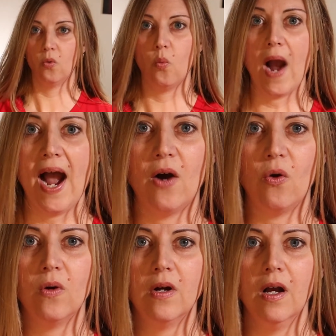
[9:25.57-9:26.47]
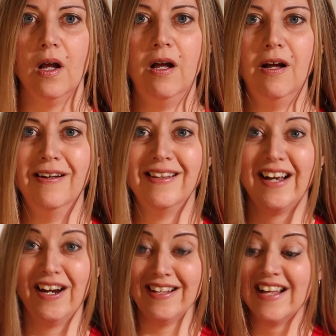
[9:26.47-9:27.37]
Wow,
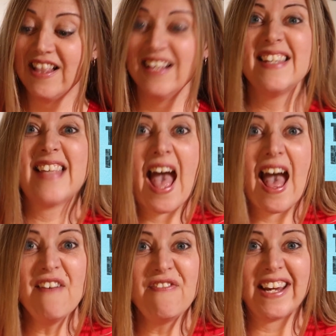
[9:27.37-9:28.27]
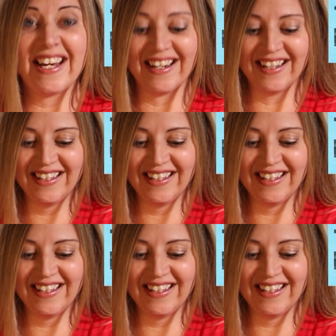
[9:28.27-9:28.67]
this is heavy.